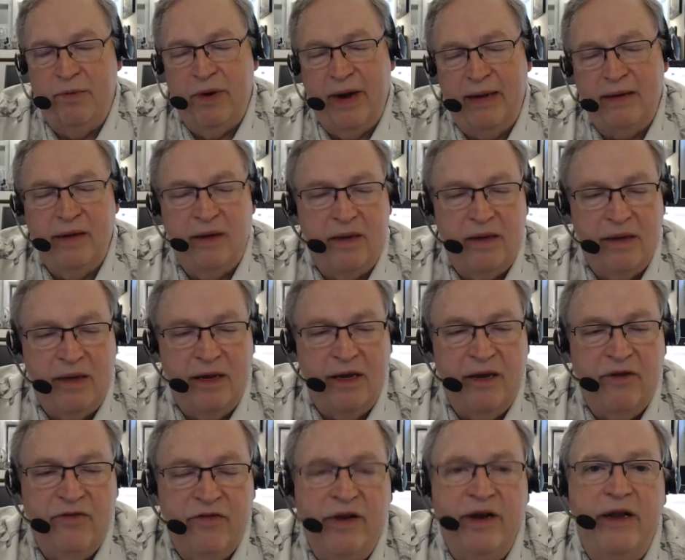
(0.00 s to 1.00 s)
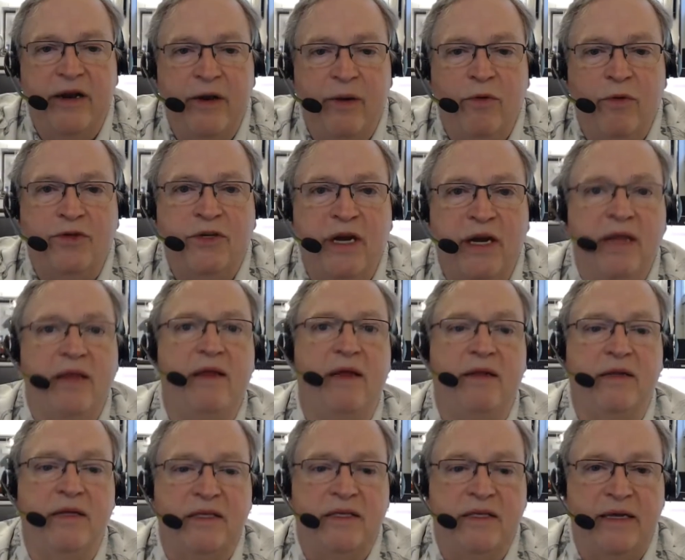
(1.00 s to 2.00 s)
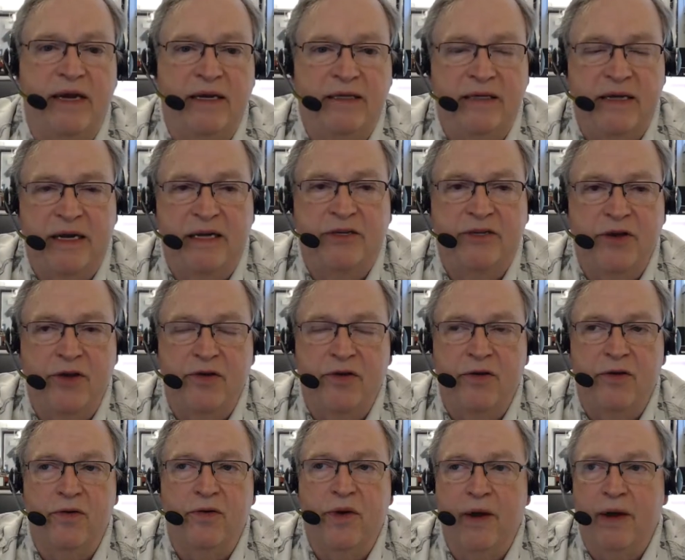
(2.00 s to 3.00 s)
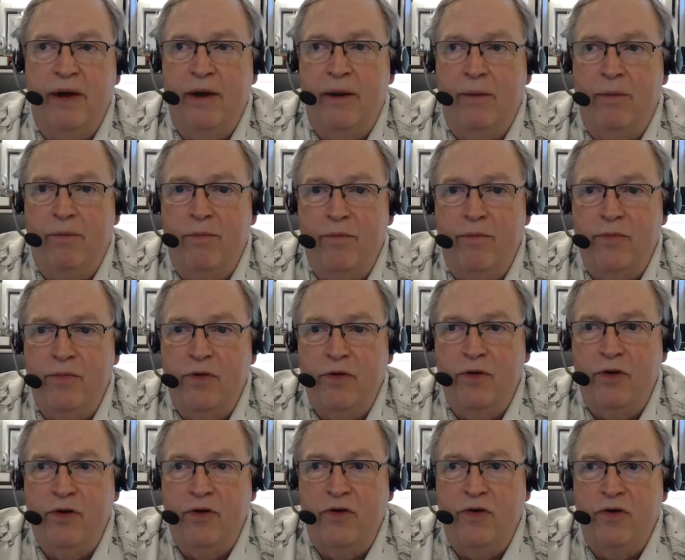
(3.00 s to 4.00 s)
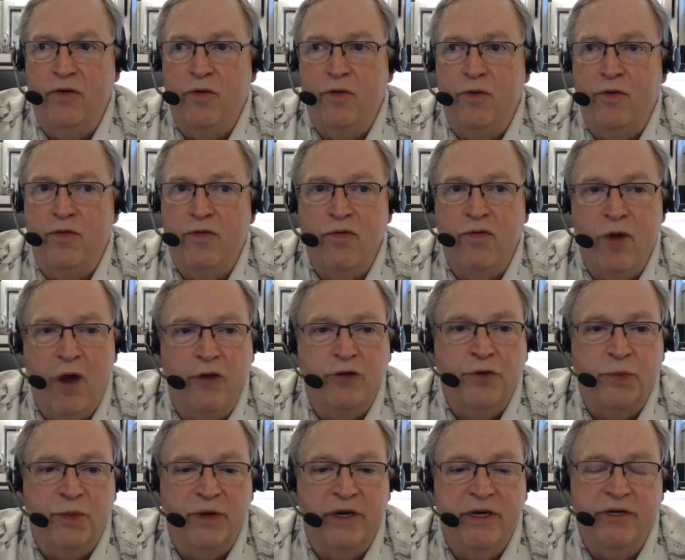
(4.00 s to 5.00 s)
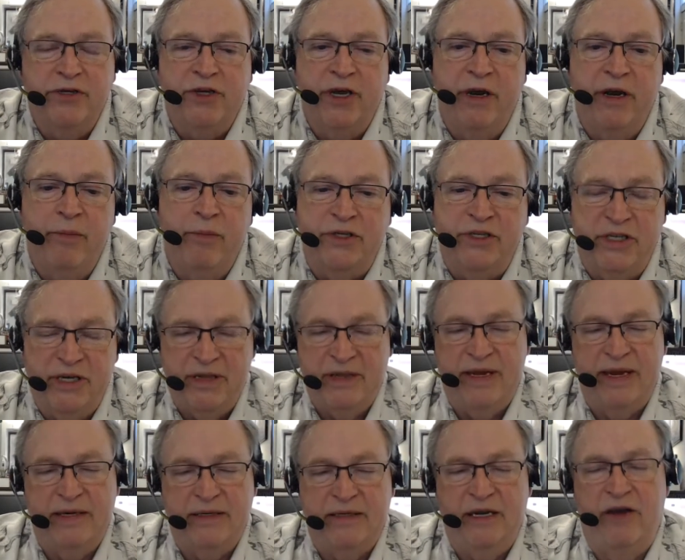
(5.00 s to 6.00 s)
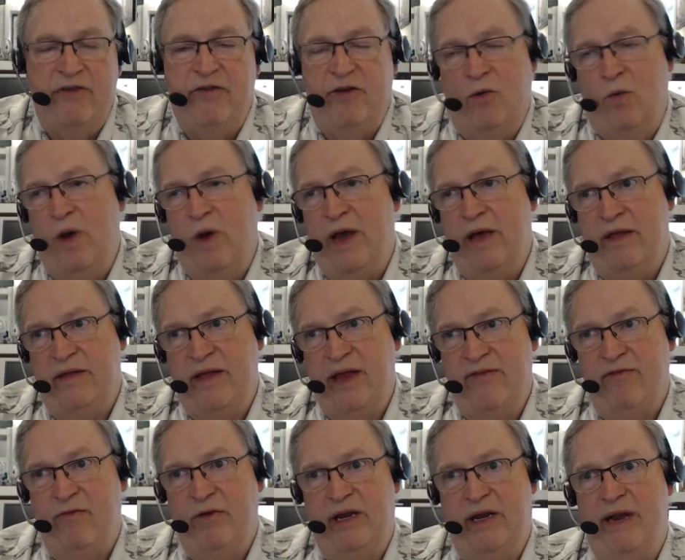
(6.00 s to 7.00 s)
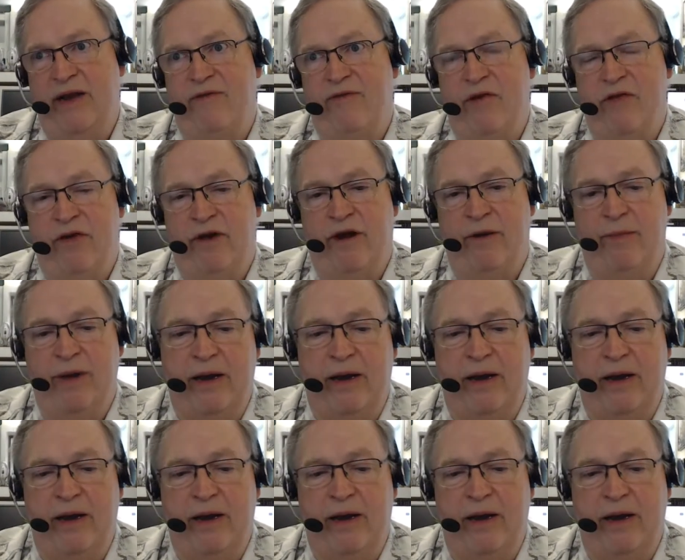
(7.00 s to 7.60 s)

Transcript: practically infinite. Almost anything that CICS can do, you can do through HostBridge and present that stuff in a way that they've really never thought